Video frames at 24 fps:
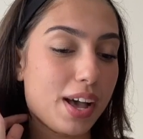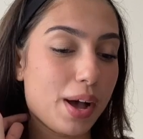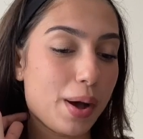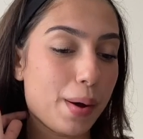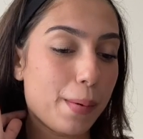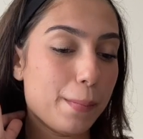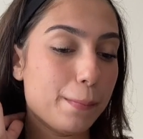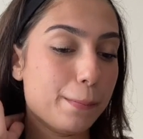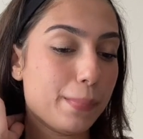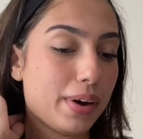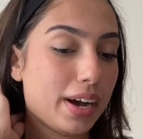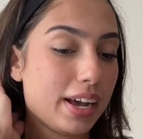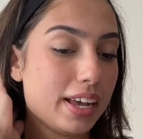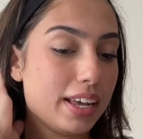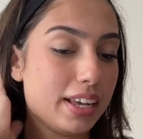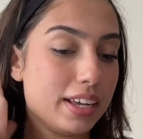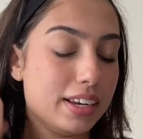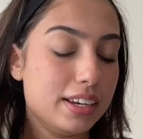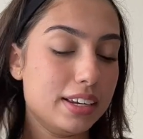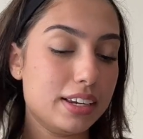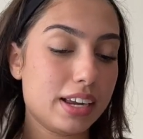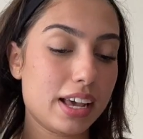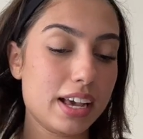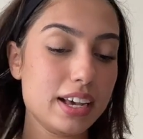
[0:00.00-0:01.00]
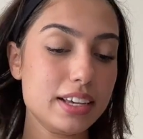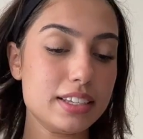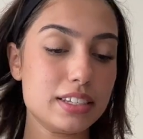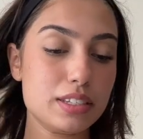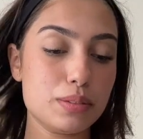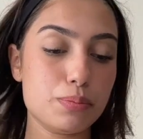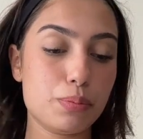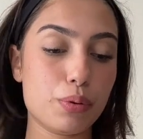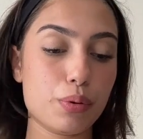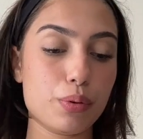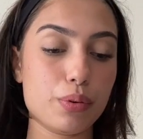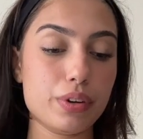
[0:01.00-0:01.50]
my
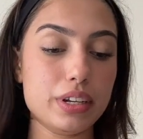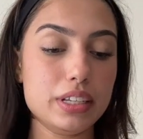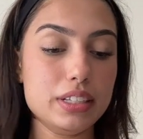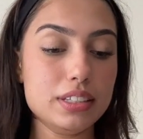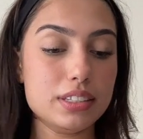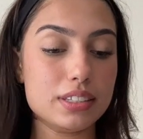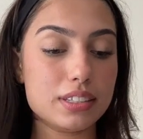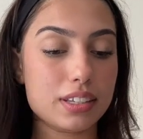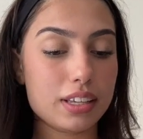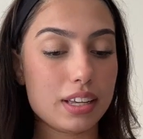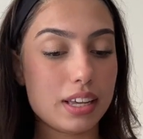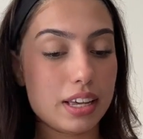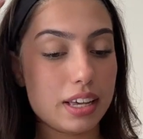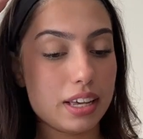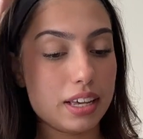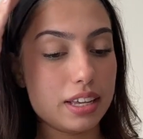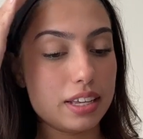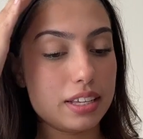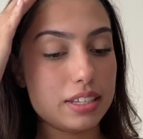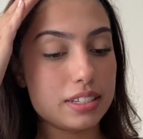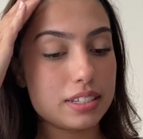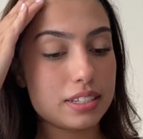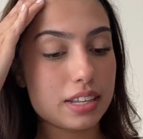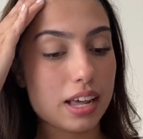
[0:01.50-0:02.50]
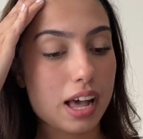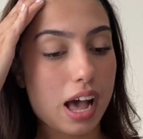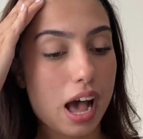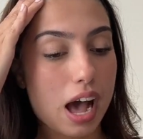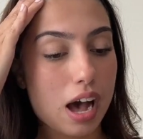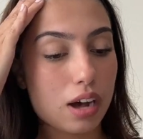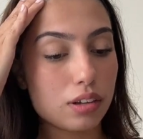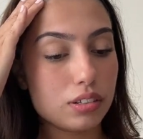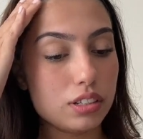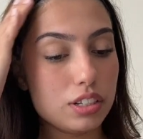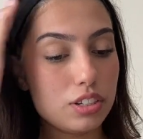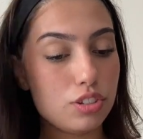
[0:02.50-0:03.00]
next point is,
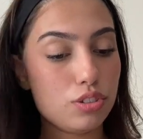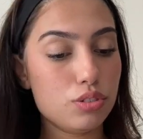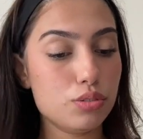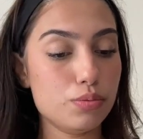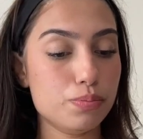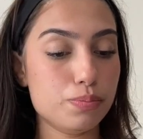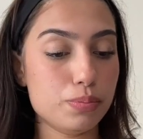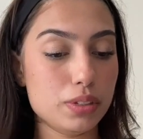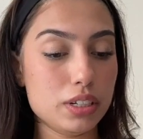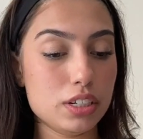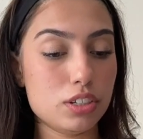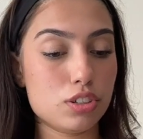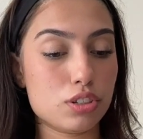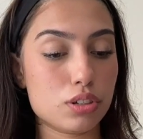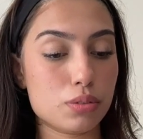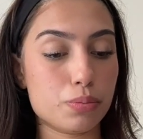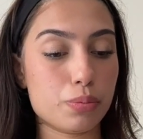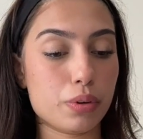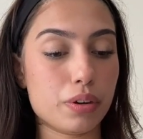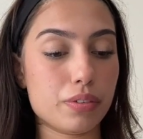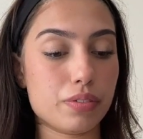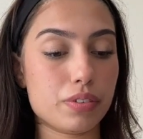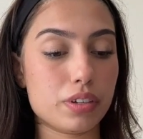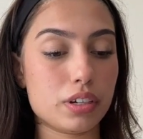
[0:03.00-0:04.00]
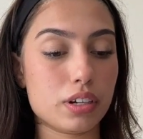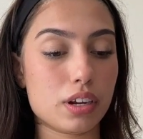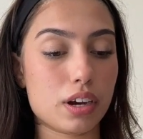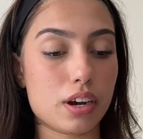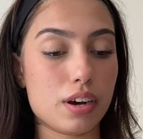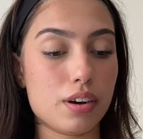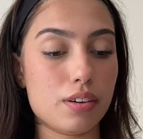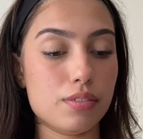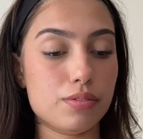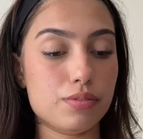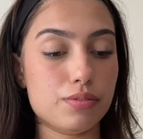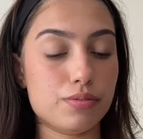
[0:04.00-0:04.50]
how did you meet your boyfriend
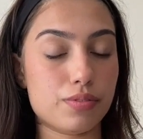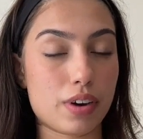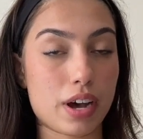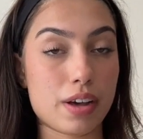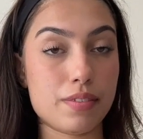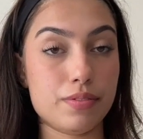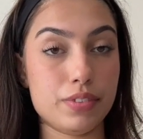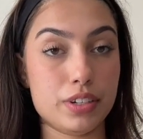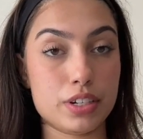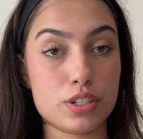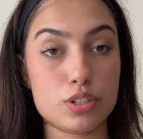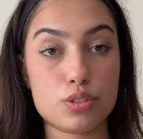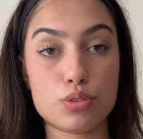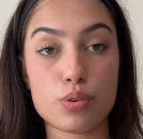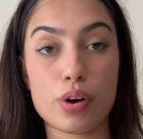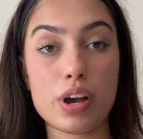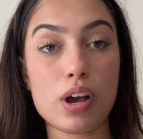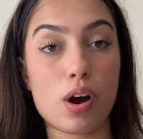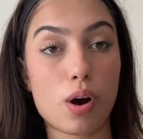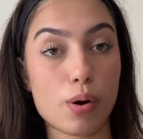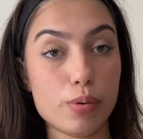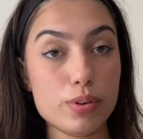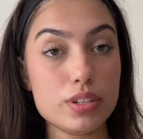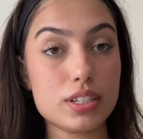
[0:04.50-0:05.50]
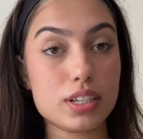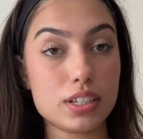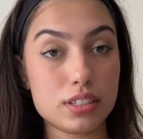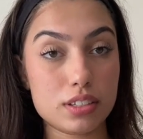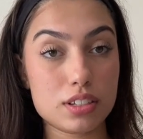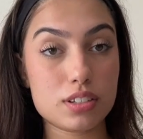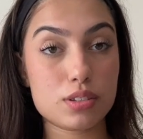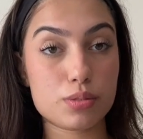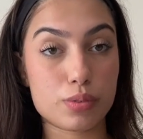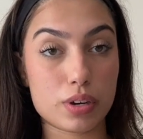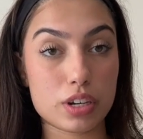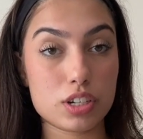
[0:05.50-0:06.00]
of 5 years? So I always get
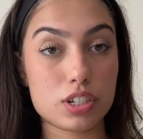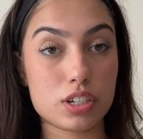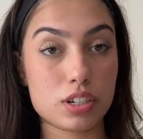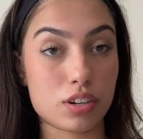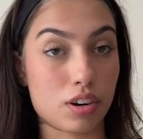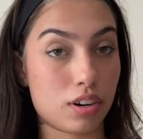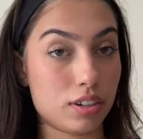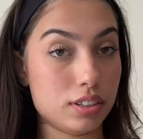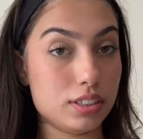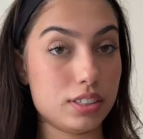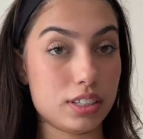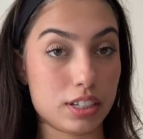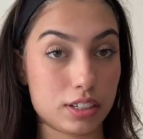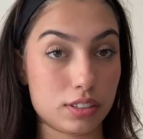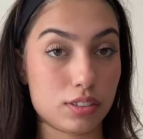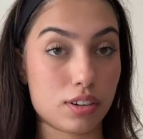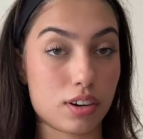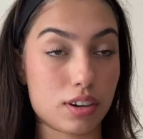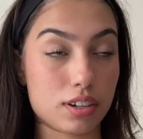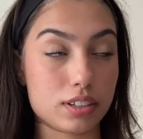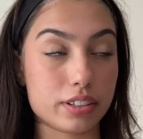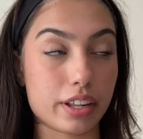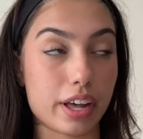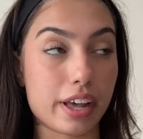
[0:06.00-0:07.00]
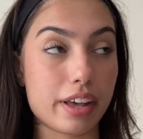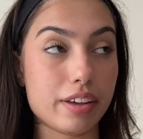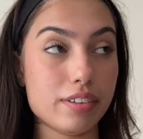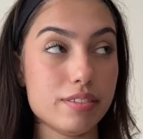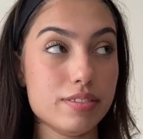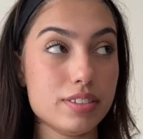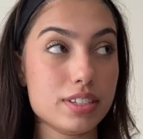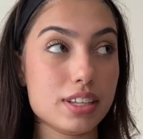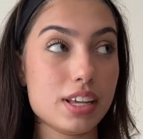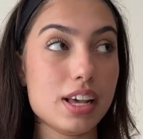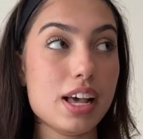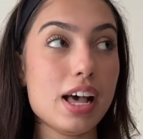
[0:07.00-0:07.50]
this question on TikTok
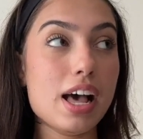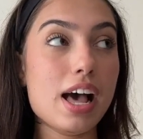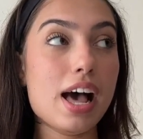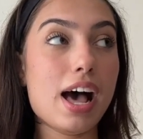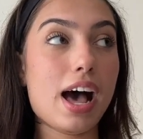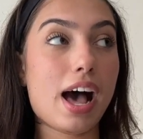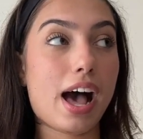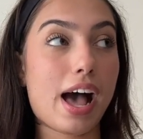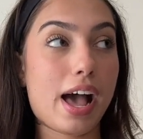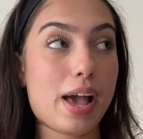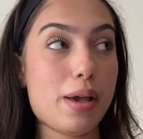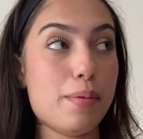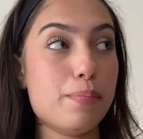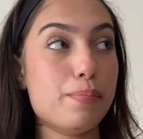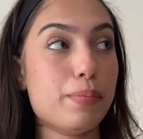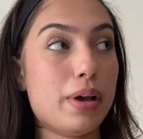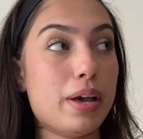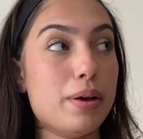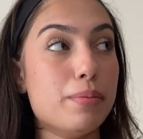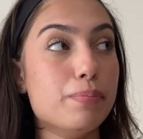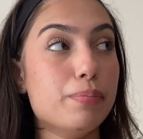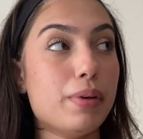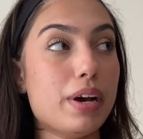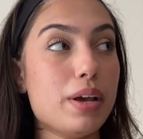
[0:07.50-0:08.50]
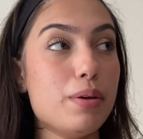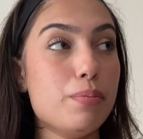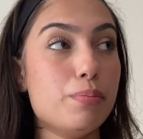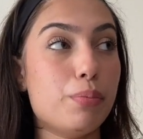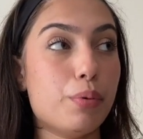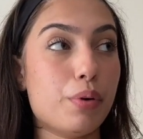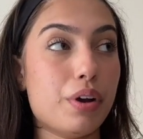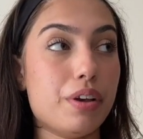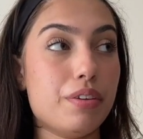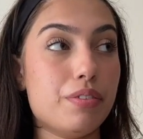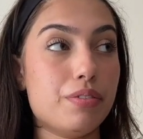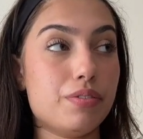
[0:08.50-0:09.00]
lives. I met my
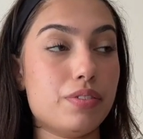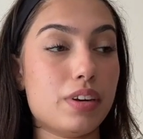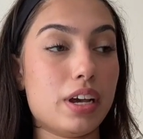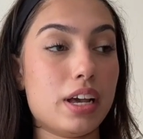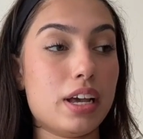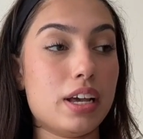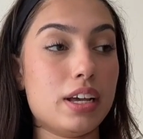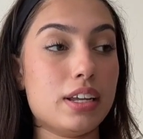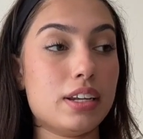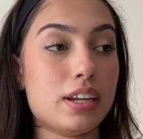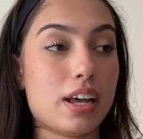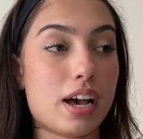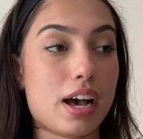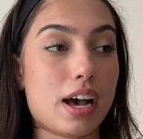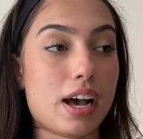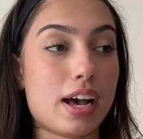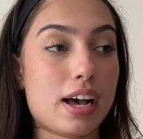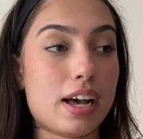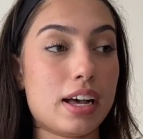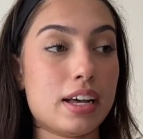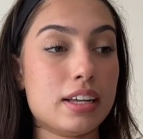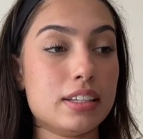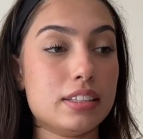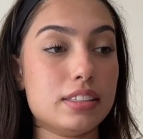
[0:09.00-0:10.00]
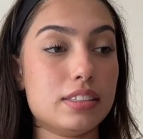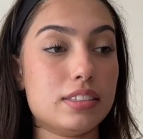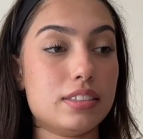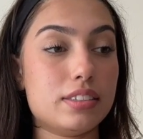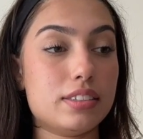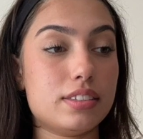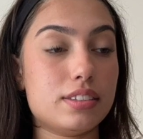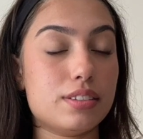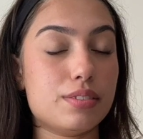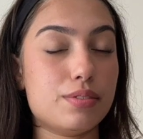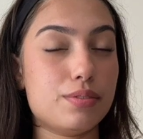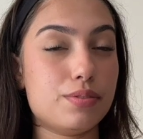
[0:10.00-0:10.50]
boyfriend at
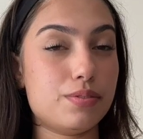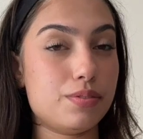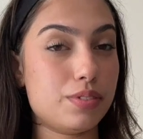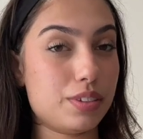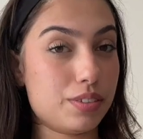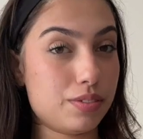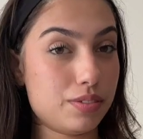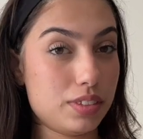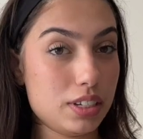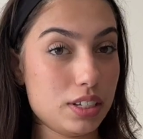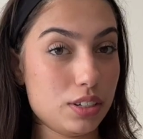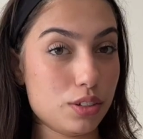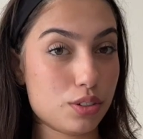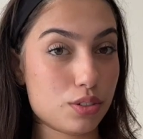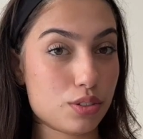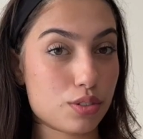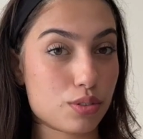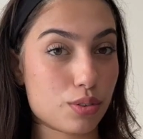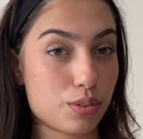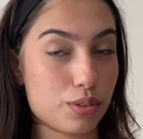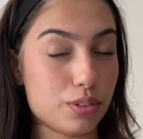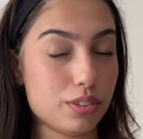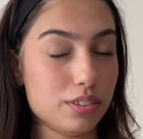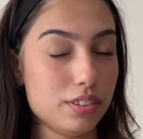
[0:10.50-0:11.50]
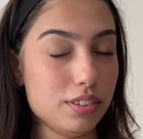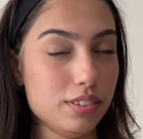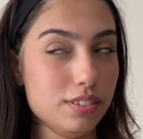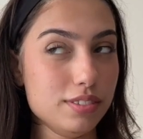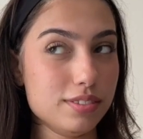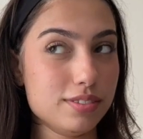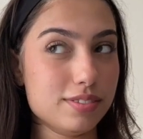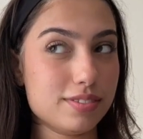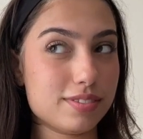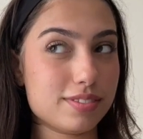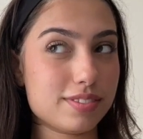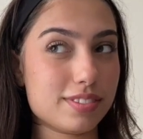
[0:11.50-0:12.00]
15 years old,
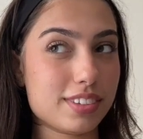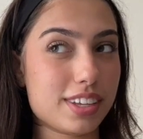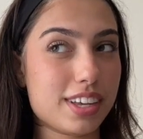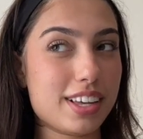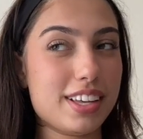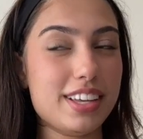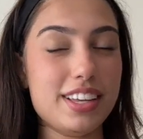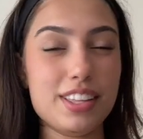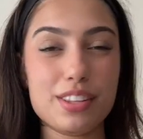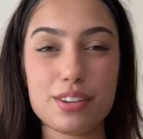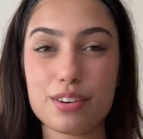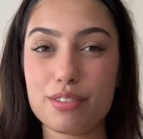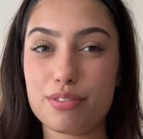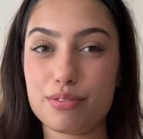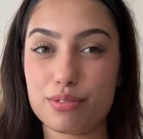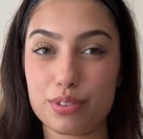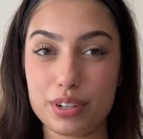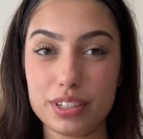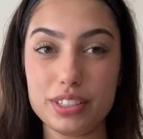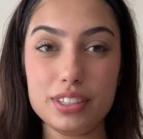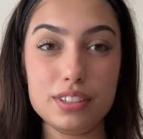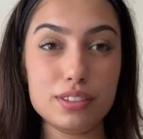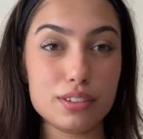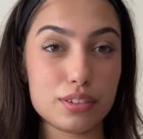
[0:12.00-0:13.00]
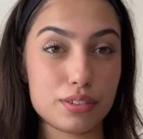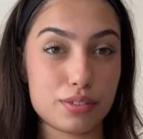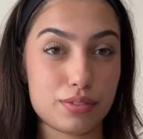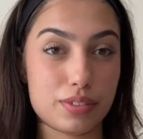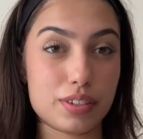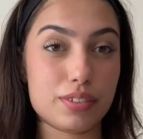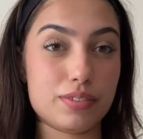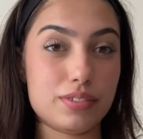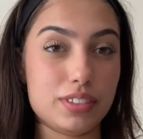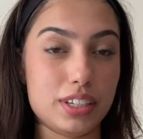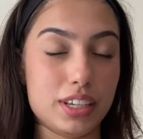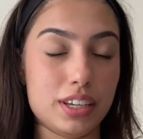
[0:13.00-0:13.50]
either 14 or
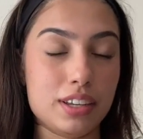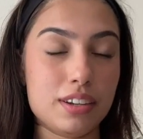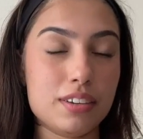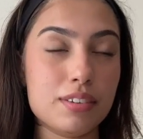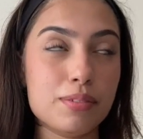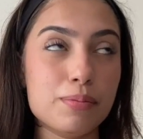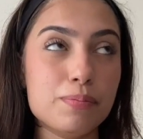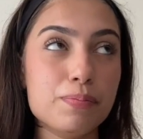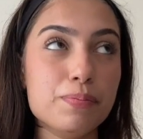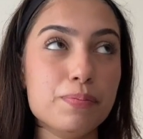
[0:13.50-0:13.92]
15.